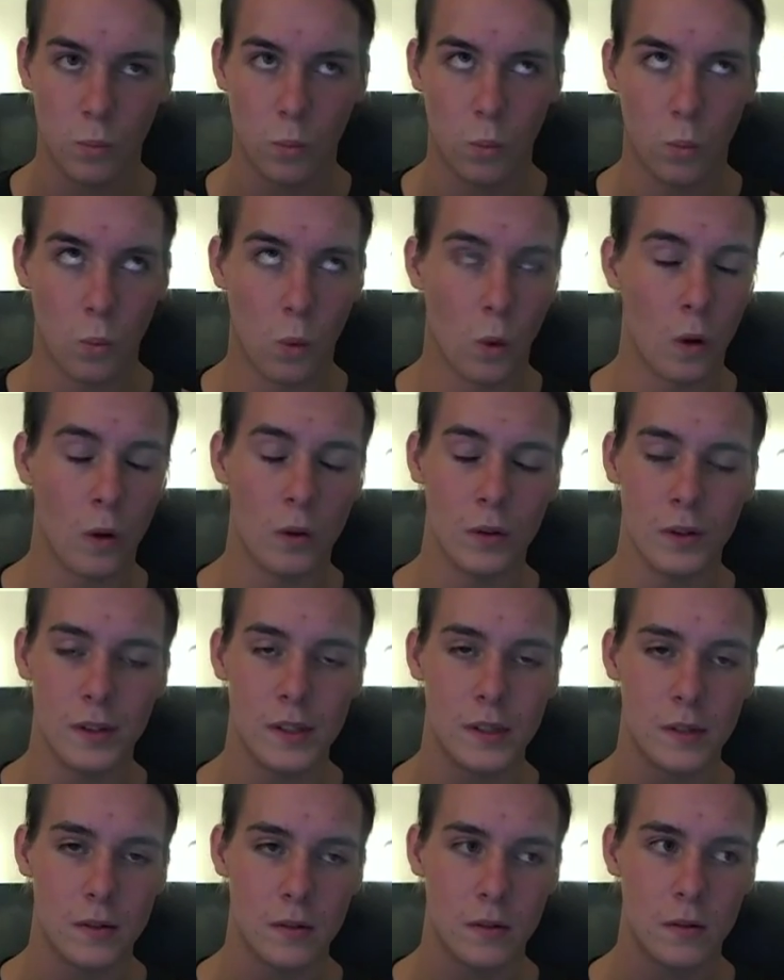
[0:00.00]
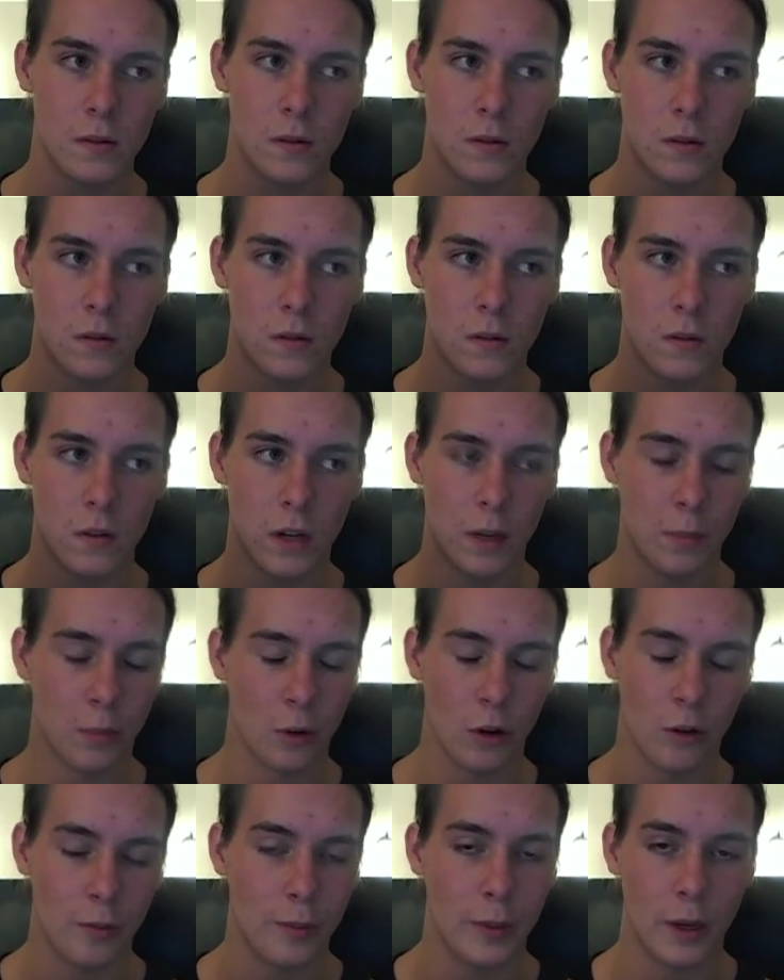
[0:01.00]
world's
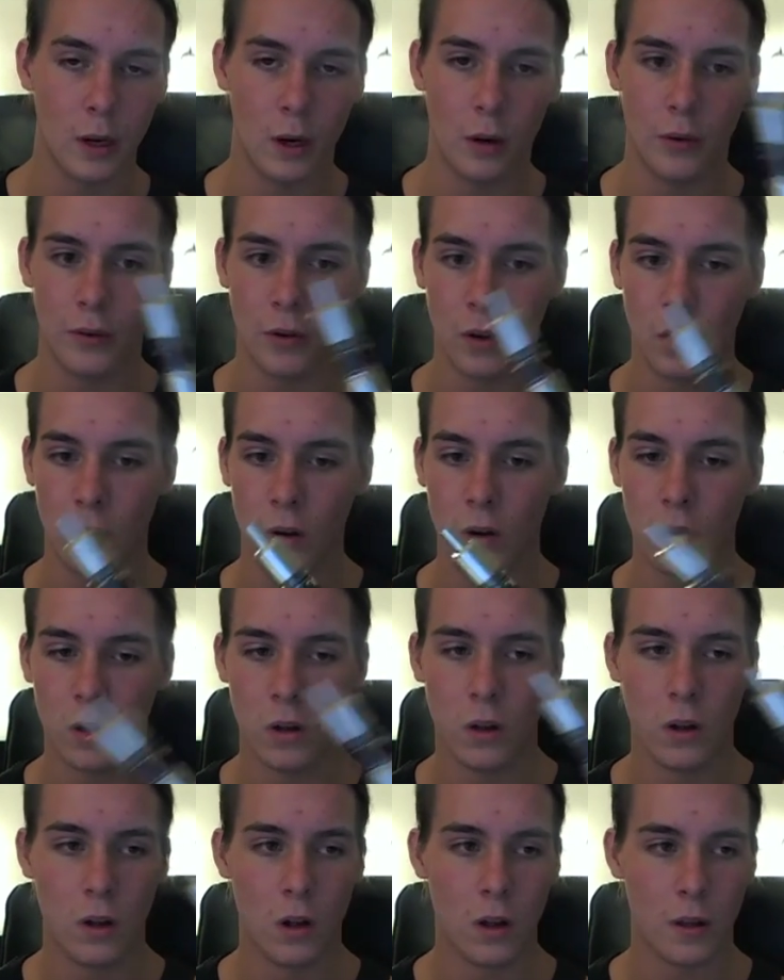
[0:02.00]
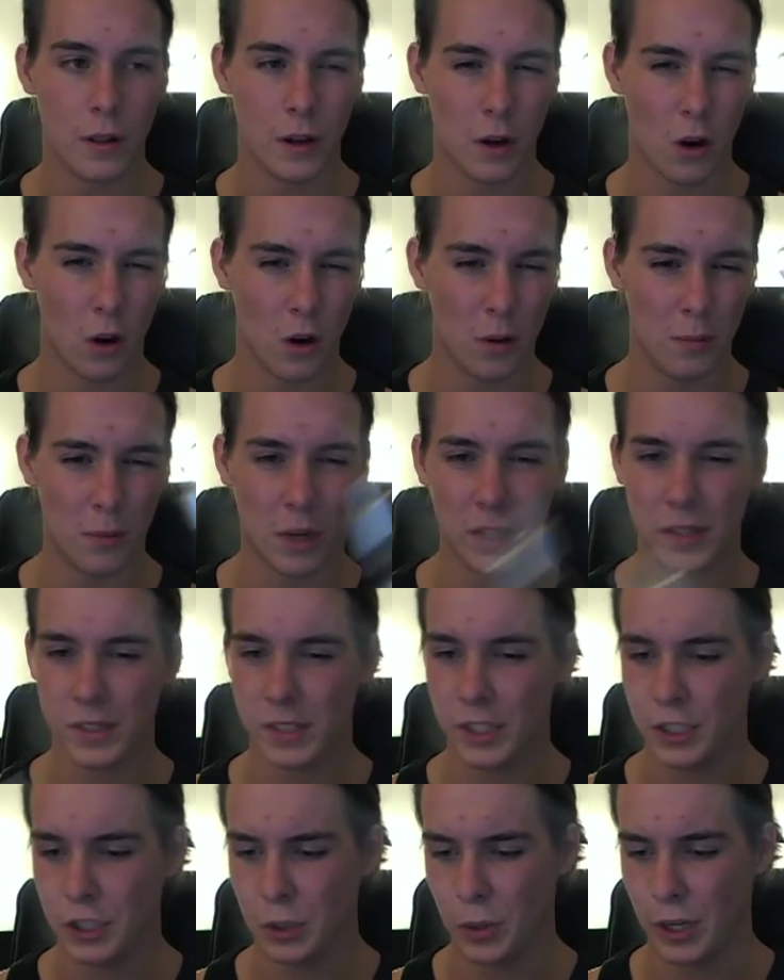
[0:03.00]
improvement over the current button
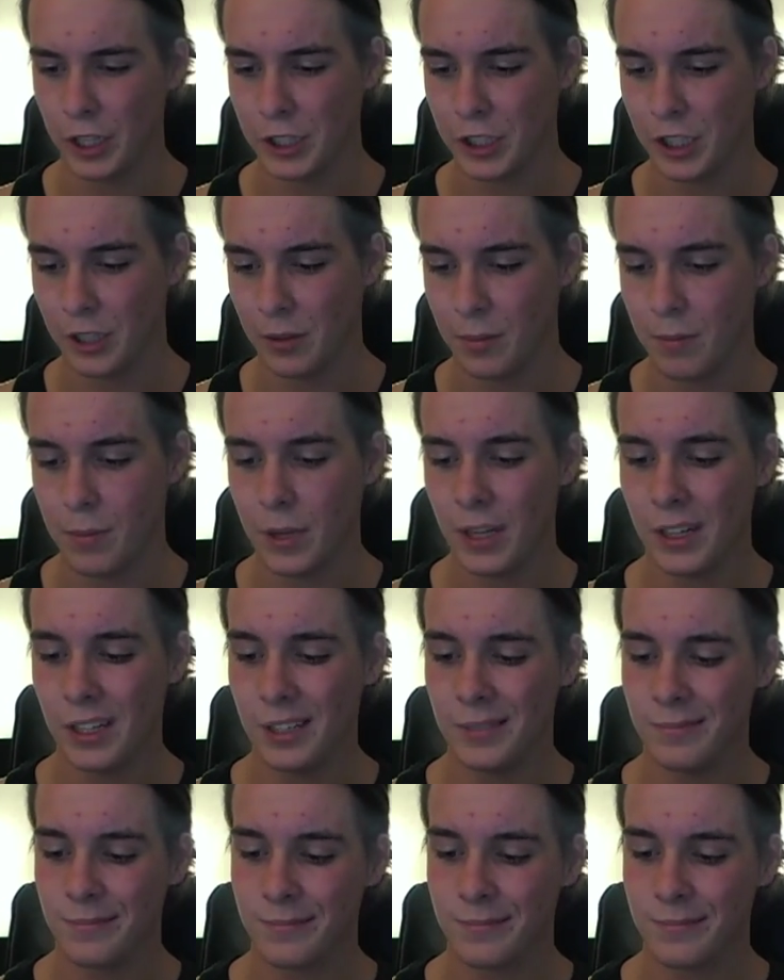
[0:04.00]
situation. But